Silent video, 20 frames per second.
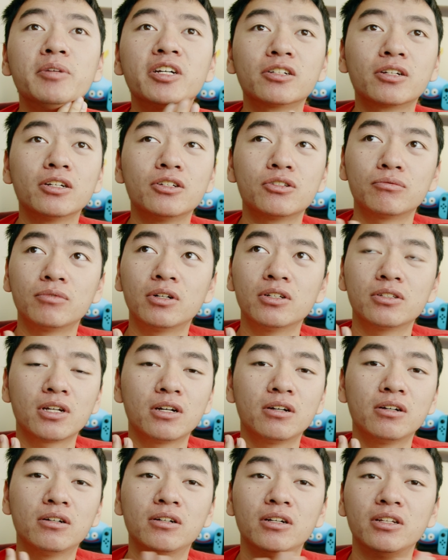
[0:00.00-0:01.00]
medication runs
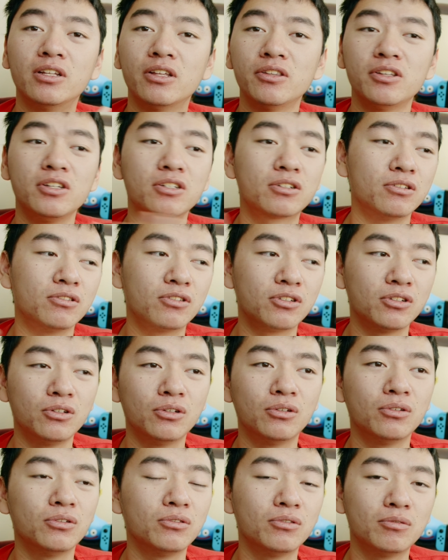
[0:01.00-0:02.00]
out and these
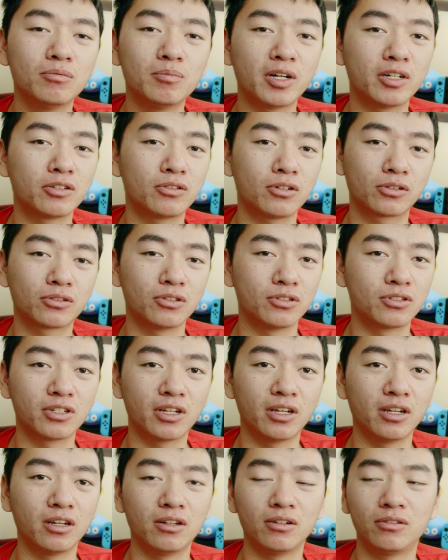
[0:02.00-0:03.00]
continue my doctor
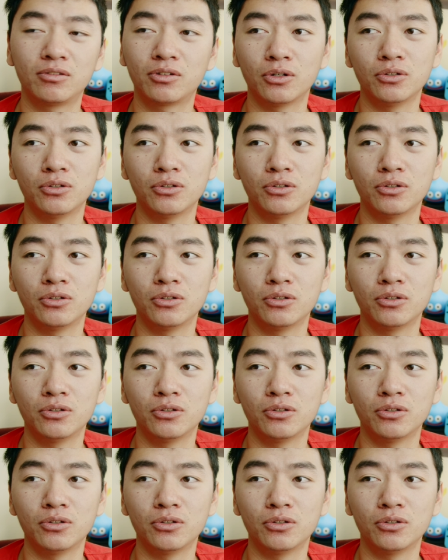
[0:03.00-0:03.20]
said